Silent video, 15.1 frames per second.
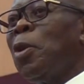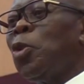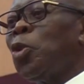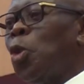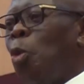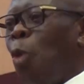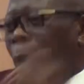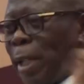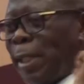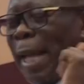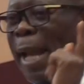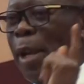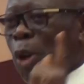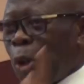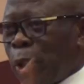So once
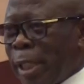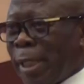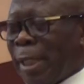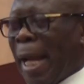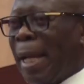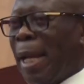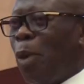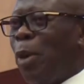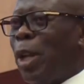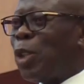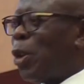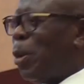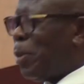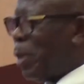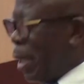I noticed that there were
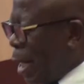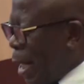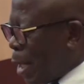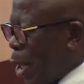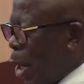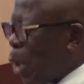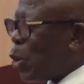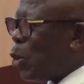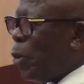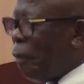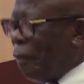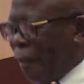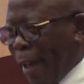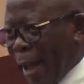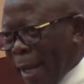some senators who
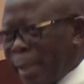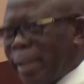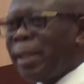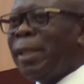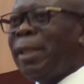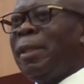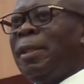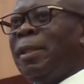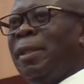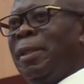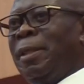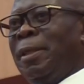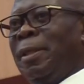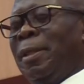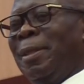felt
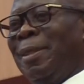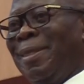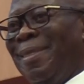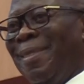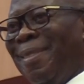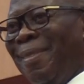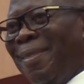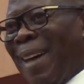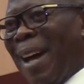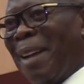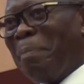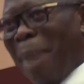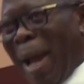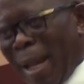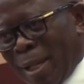
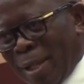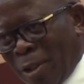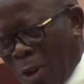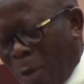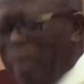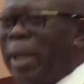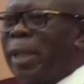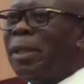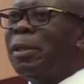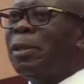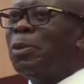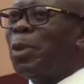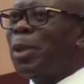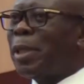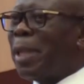that my comment
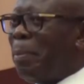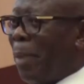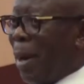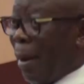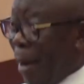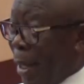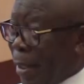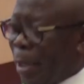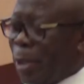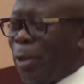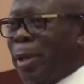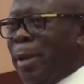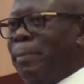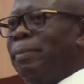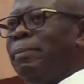was embarrassing
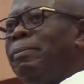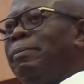to them,